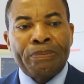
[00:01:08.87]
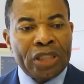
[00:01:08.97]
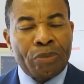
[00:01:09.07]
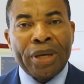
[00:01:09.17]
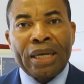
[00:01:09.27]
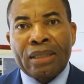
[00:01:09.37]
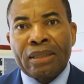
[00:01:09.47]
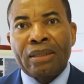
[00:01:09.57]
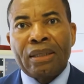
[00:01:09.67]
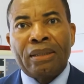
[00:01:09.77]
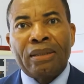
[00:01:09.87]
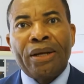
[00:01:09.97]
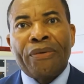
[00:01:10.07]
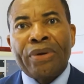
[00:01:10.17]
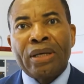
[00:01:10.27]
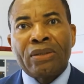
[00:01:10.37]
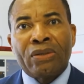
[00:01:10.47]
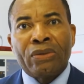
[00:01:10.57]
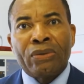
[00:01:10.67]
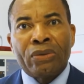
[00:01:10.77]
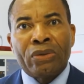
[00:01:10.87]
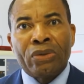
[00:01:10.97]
space and area to